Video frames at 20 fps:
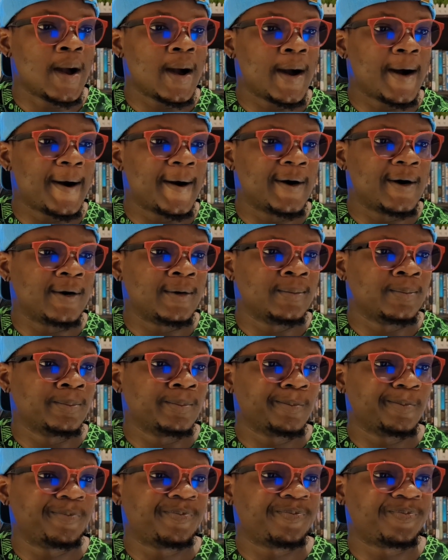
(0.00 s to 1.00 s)

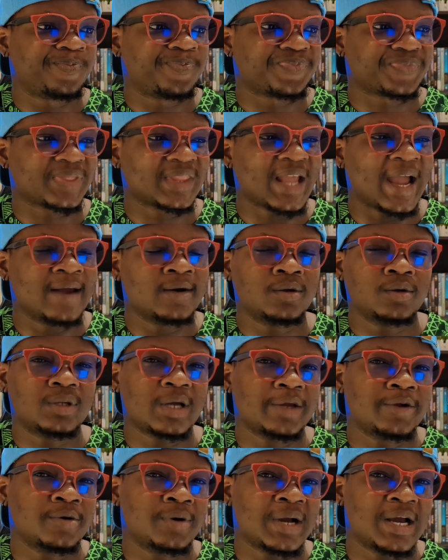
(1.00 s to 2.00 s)
Um, I know
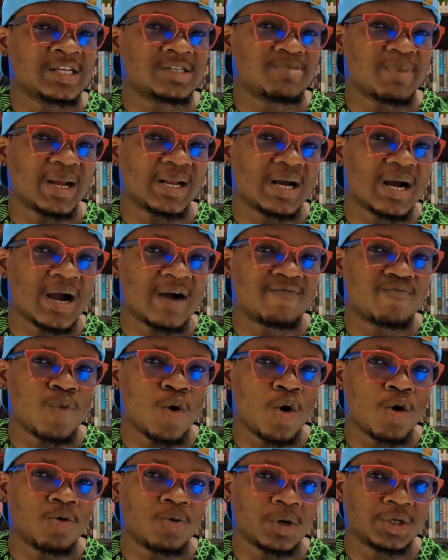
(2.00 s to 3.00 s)
that you guys might have
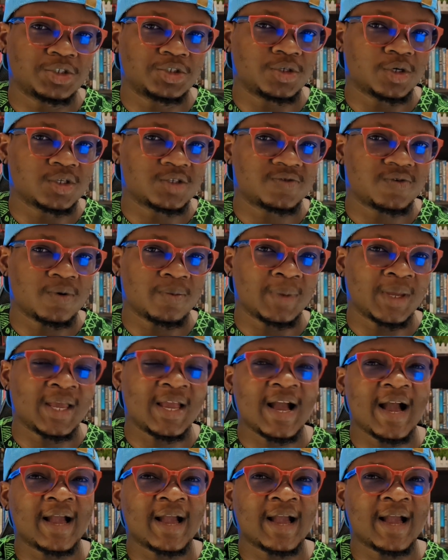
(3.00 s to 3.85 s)
more questions for me.